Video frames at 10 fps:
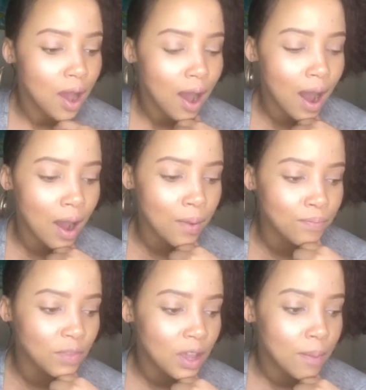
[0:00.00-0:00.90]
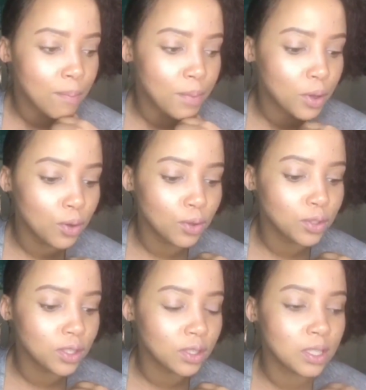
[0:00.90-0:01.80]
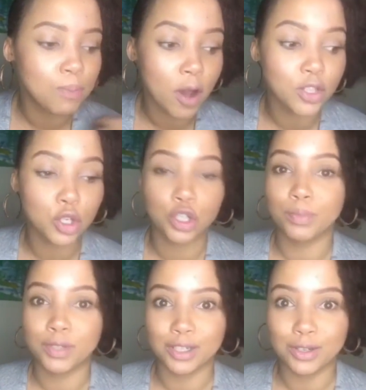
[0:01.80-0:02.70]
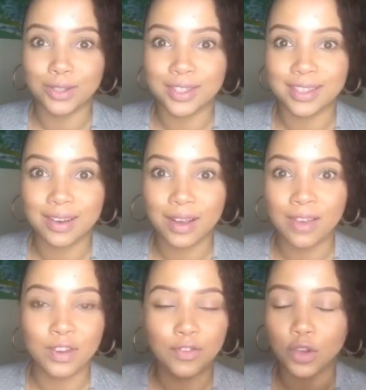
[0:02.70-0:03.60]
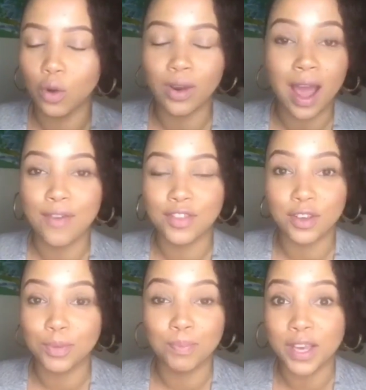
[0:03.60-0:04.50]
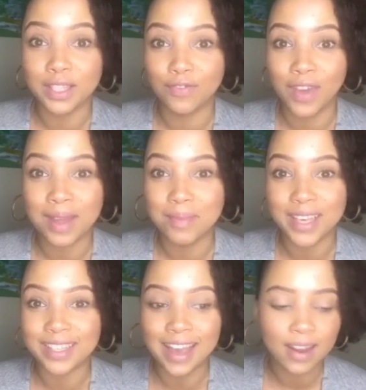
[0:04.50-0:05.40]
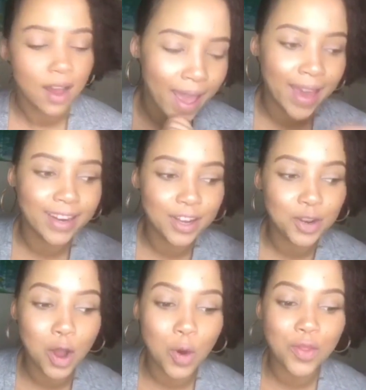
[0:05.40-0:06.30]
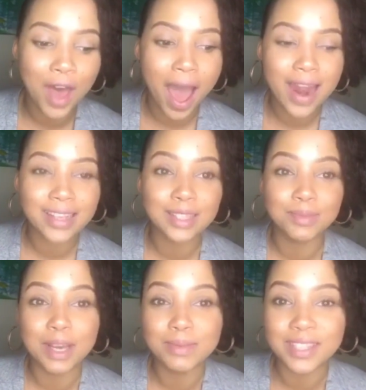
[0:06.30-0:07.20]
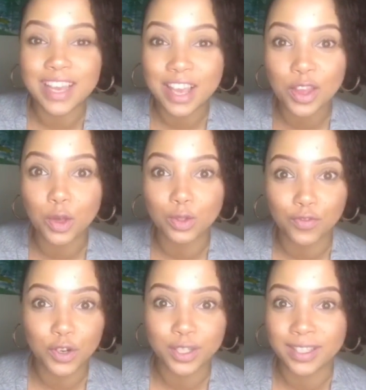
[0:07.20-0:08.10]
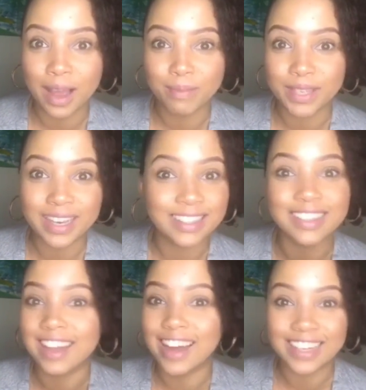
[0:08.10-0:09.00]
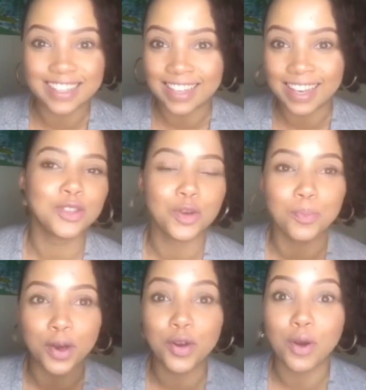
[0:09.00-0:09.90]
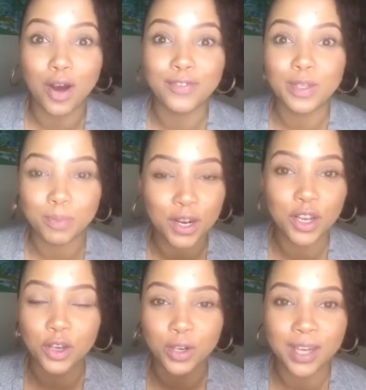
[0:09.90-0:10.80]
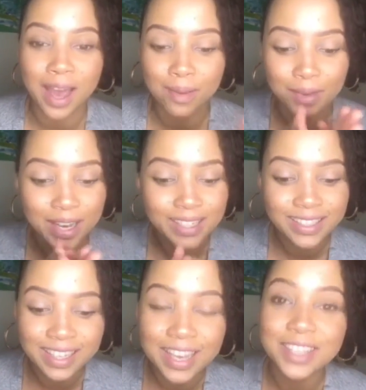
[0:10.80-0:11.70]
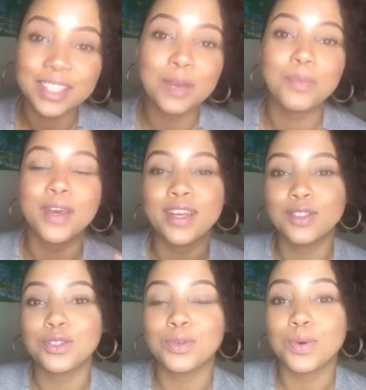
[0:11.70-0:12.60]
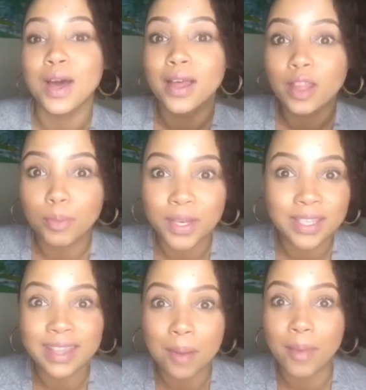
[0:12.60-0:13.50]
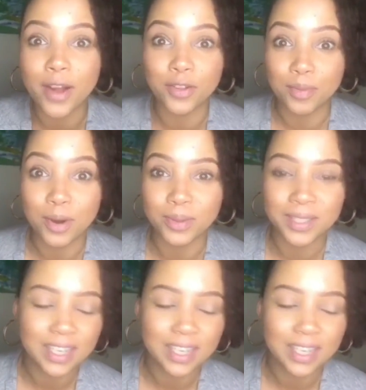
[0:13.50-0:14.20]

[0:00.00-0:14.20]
um, build sponsorship deals, even if you don't have the biggest fan base yet. And I know that sometimes taking those first steps, it's not easy. You're better off spending your time digging deep into the places that matter the most.